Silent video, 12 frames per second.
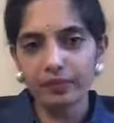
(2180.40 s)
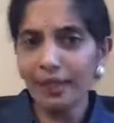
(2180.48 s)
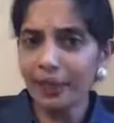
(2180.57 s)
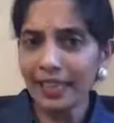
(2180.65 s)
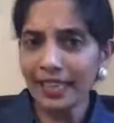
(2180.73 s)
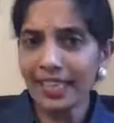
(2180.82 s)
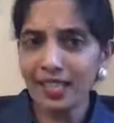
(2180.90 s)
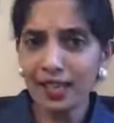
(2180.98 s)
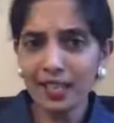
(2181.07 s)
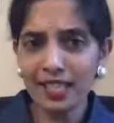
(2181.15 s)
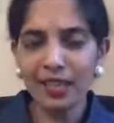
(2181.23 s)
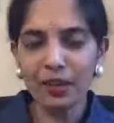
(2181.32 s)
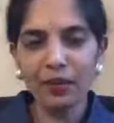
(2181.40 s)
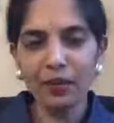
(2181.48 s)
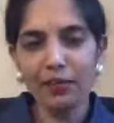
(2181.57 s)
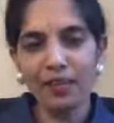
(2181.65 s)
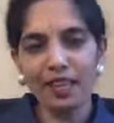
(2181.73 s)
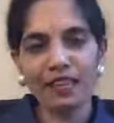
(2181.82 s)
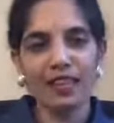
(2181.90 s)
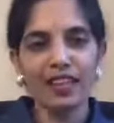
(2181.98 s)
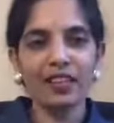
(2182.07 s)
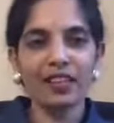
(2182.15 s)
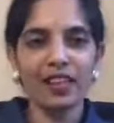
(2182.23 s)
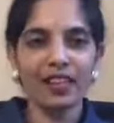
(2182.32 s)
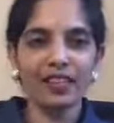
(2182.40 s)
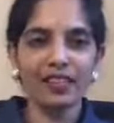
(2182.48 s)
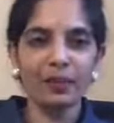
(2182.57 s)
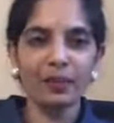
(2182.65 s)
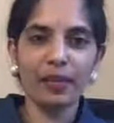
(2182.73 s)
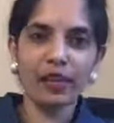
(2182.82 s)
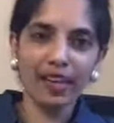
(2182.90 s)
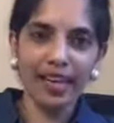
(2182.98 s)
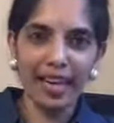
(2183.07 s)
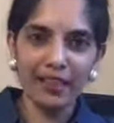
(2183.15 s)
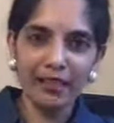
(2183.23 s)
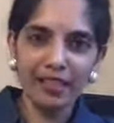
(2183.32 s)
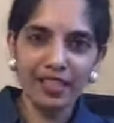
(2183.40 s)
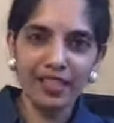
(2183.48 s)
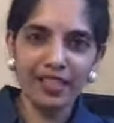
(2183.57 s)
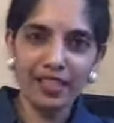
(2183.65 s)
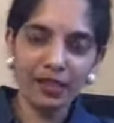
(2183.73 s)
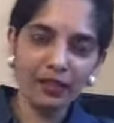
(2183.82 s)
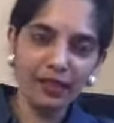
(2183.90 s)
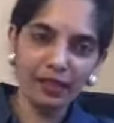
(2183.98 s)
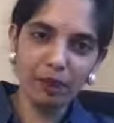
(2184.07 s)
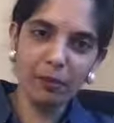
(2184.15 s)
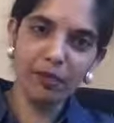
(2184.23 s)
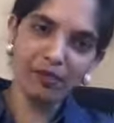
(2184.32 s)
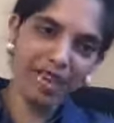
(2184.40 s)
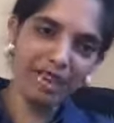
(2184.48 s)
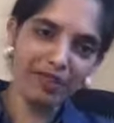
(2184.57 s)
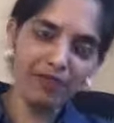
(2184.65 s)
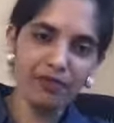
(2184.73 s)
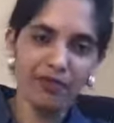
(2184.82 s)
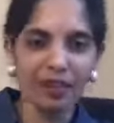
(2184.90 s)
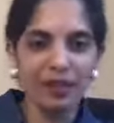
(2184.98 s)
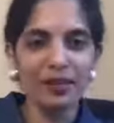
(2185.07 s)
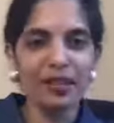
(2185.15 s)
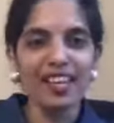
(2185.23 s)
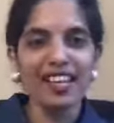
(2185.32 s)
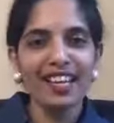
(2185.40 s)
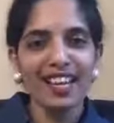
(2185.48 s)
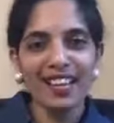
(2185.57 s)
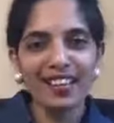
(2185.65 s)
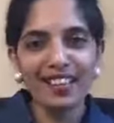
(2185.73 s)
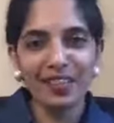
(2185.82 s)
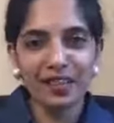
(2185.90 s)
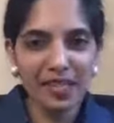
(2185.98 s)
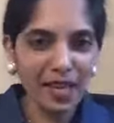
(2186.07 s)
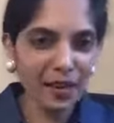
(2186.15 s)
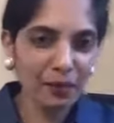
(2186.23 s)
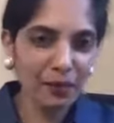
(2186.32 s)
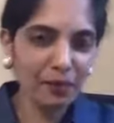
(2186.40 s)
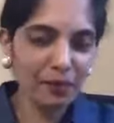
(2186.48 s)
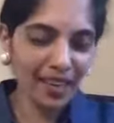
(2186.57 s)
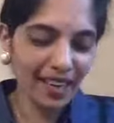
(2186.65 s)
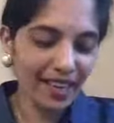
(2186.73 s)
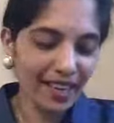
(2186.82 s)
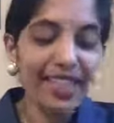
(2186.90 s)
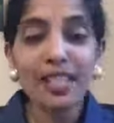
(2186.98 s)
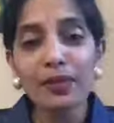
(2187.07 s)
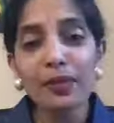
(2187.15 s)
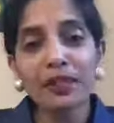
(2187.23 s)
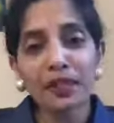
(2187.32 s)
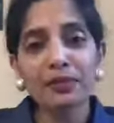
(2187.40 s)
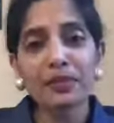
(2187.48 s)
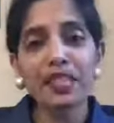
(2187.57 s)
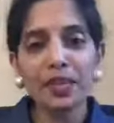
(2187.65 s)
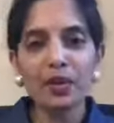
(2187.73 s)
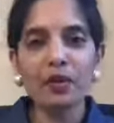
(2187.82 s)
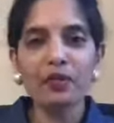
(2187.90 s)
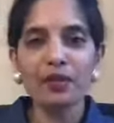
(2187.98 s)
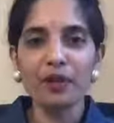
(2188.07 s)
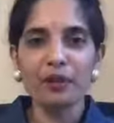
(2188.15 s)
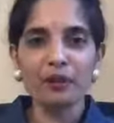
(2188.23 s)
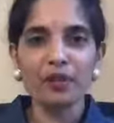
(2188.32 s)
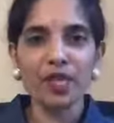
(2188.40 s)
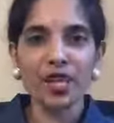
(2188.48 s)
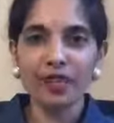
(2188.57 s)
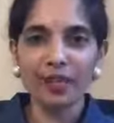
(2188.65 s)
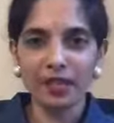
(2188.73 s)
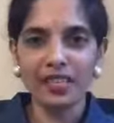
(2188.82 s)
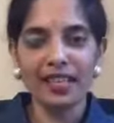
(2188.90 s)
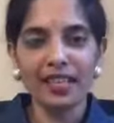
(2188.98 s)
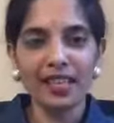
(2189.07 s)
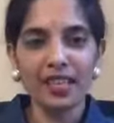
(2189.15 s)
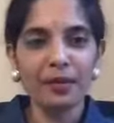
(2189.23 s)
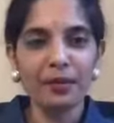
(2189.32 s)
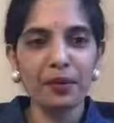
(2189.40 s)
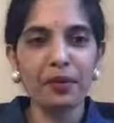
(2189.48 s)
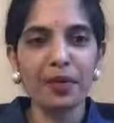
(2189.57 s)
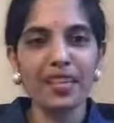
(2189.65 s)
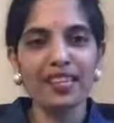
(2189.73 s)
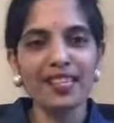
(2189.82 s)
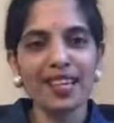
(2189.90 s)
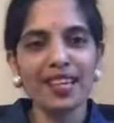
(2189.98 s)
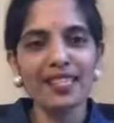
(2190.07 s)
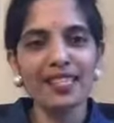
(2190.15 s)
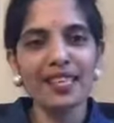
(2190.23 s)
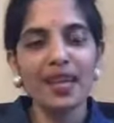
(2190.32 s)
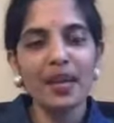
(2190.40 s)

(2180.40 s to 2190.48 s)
My kids are stuck with me. They are like, oh my God, I have this Ayurveda mom and we have to follow. And they're stuck with me. And that's what they really know from childhood. They don't know anything else.